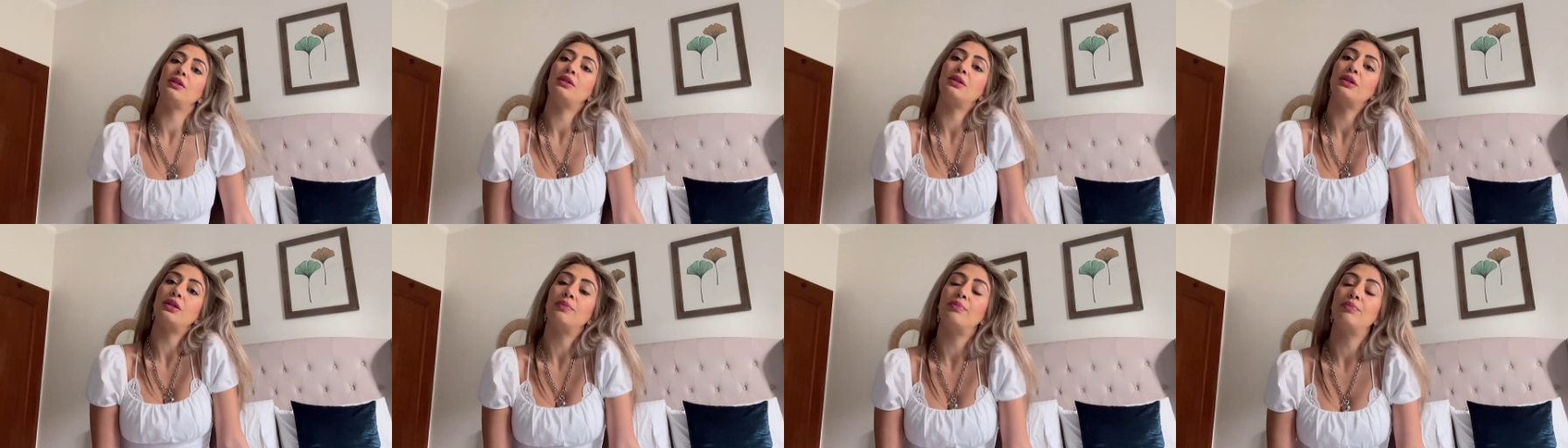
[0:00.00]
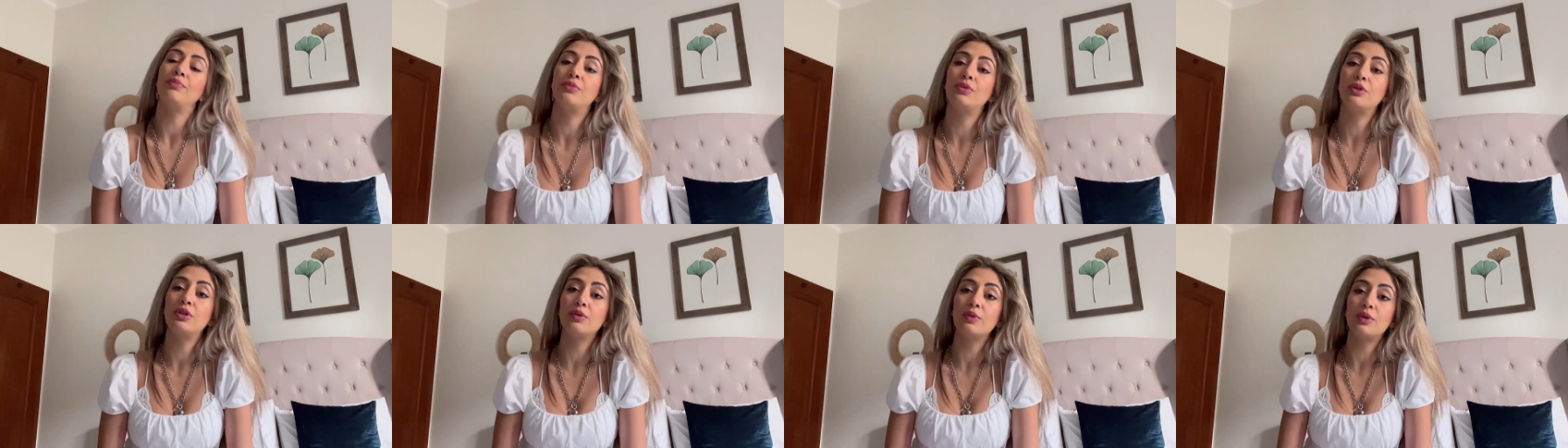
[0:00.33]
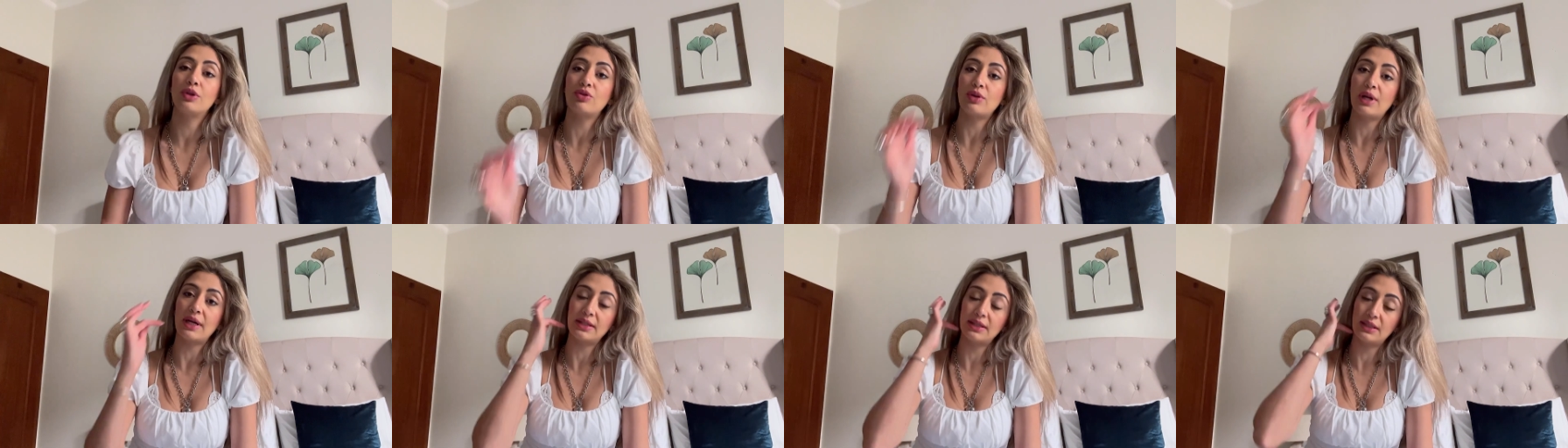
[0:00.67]
to do a
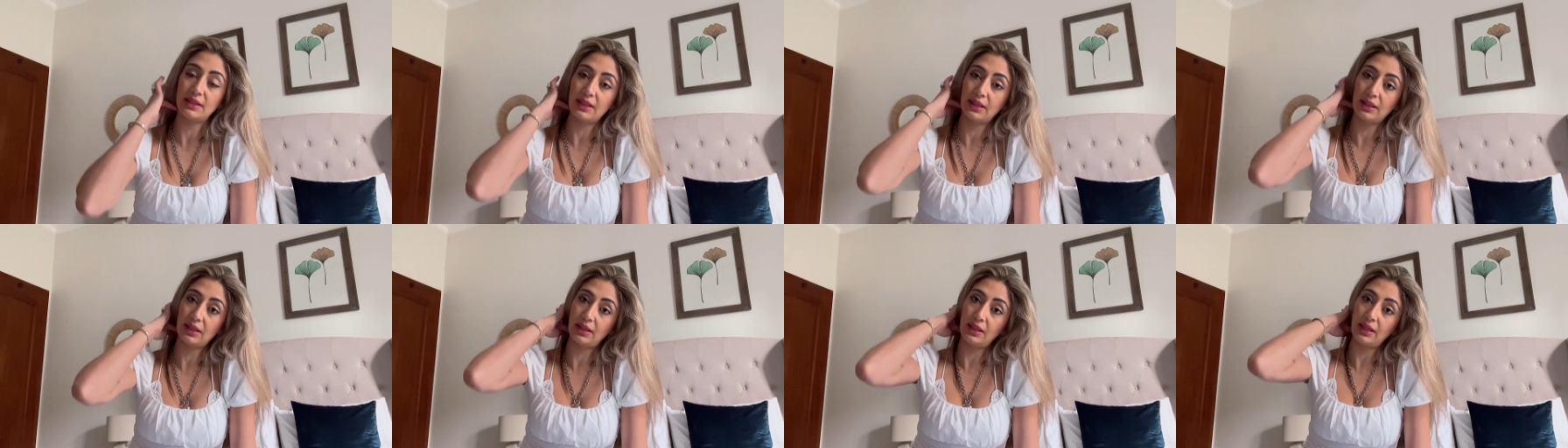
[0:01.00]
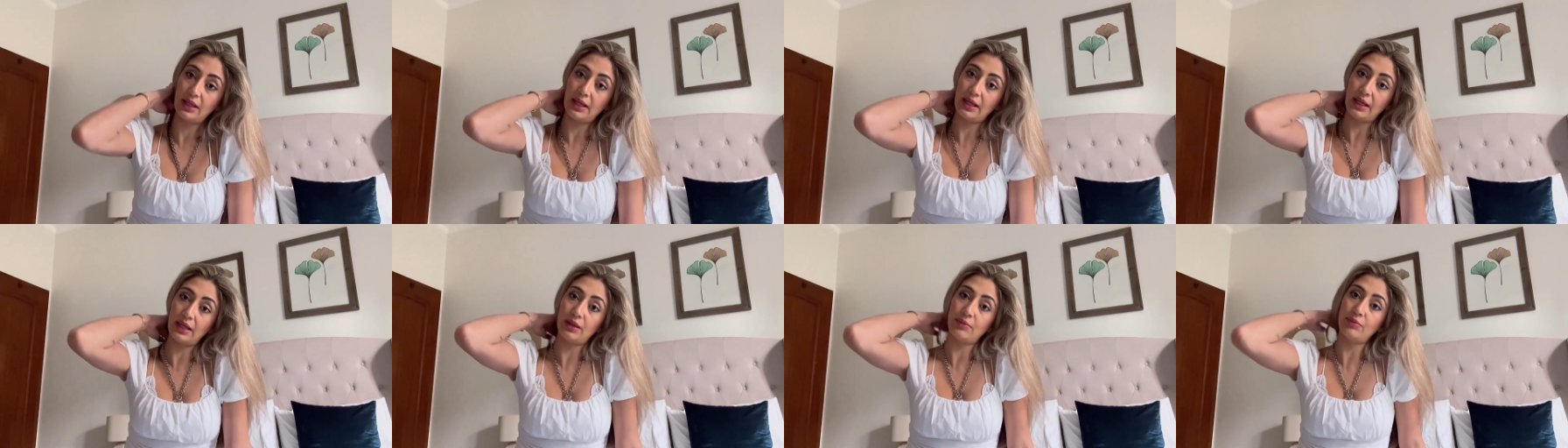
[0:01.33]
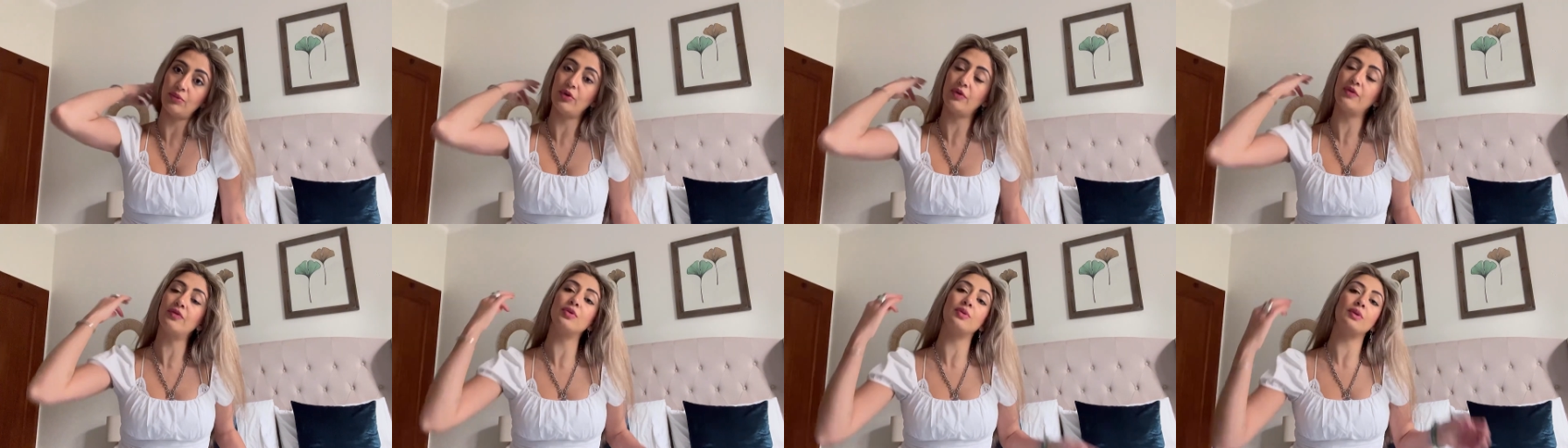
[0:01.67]
drastic thing and
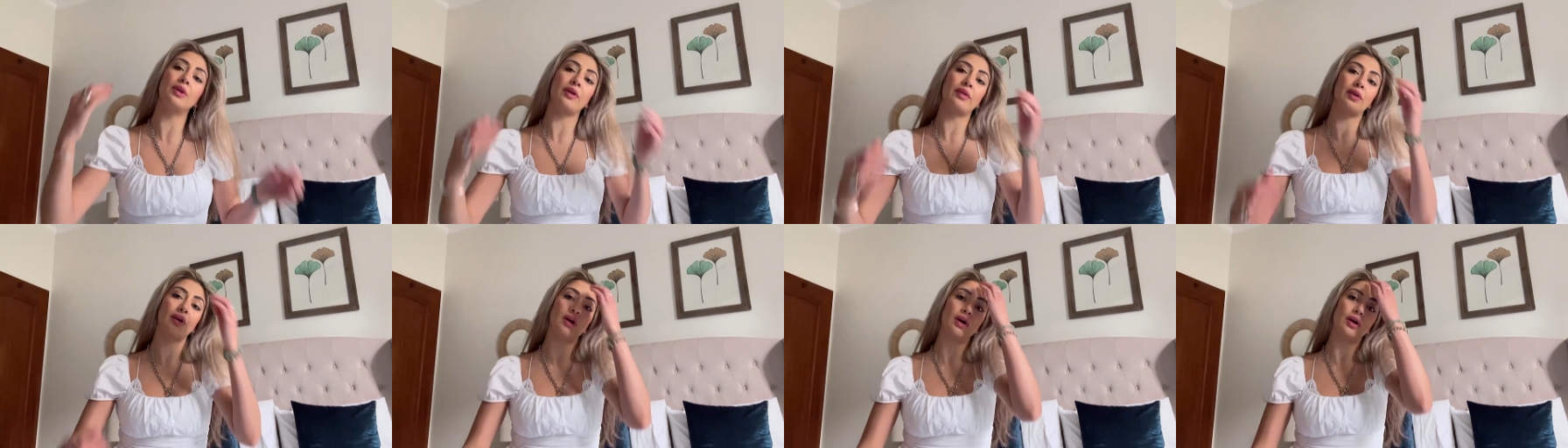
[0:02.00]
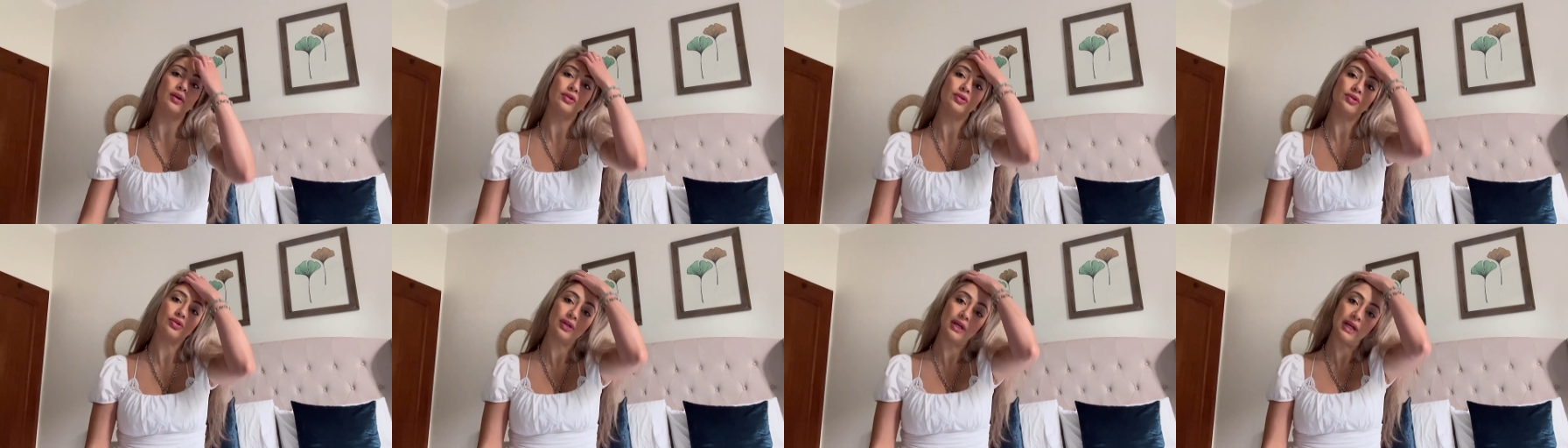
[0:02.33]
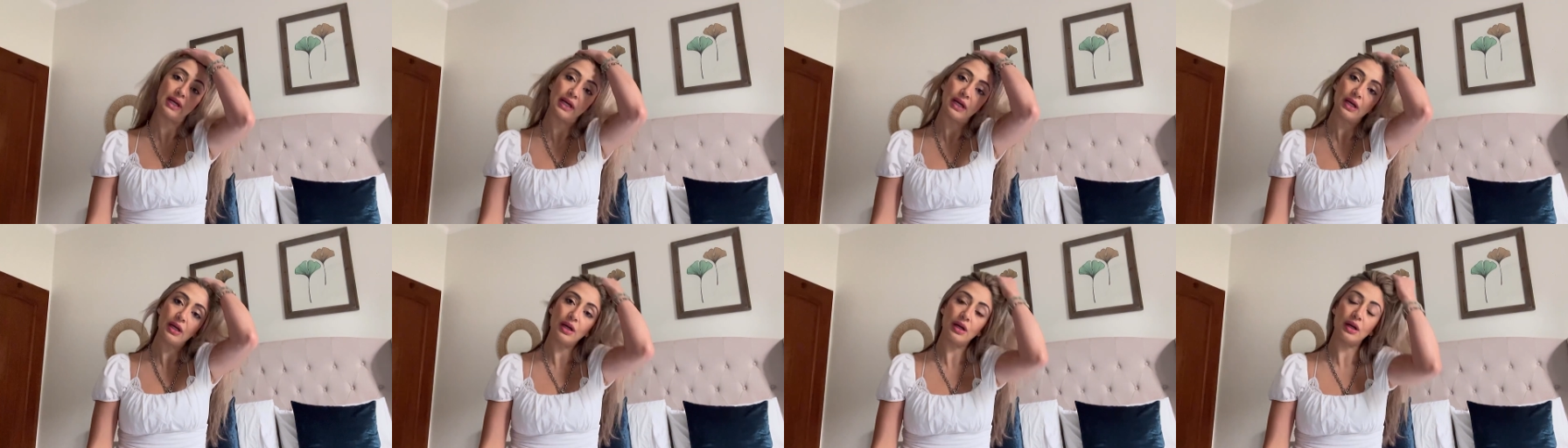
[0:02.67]
move to another
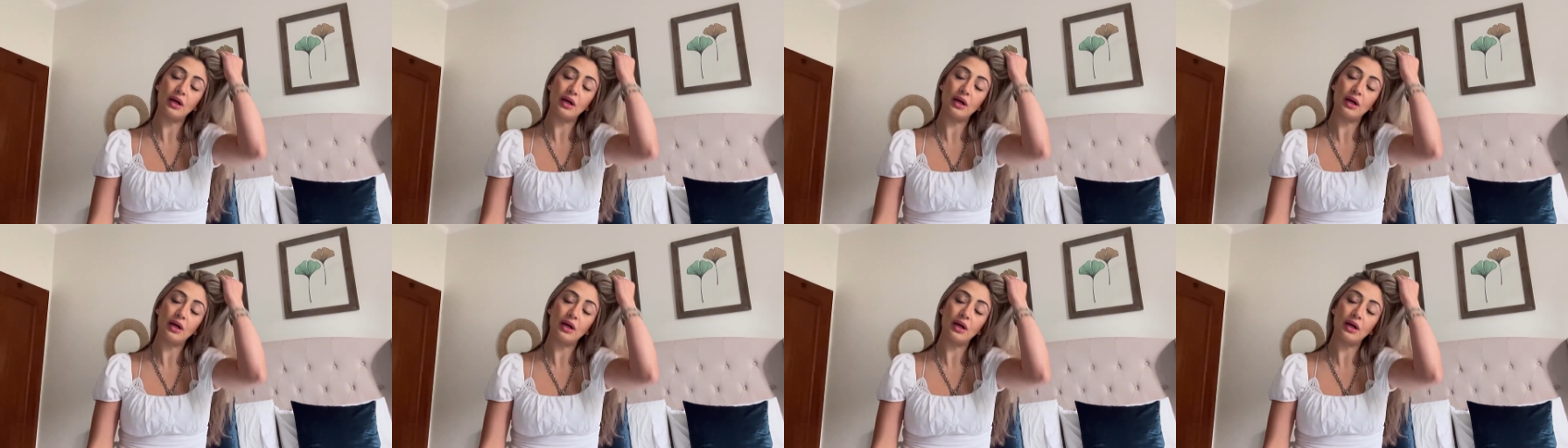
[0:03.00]
country.